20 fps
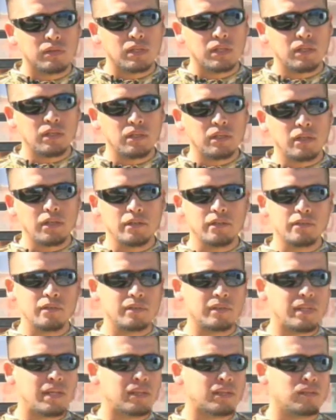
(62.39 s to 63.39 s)
Uh, other
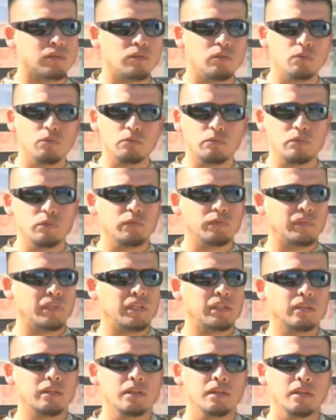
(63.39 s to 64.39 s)
than that, the whole
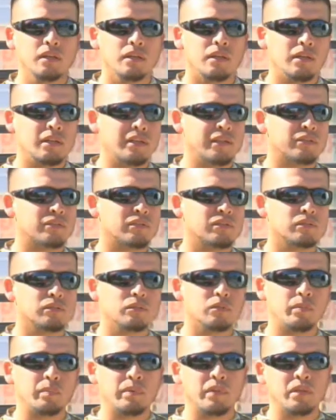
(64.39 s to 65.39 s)
roofing,
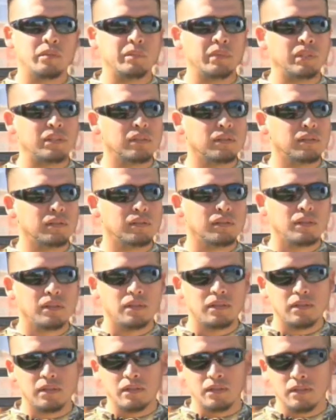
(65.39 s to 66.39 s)
electrical, plumbing,
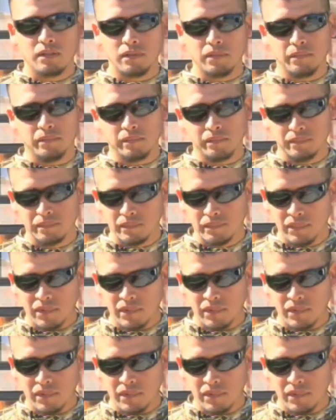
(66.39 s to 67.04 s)
um,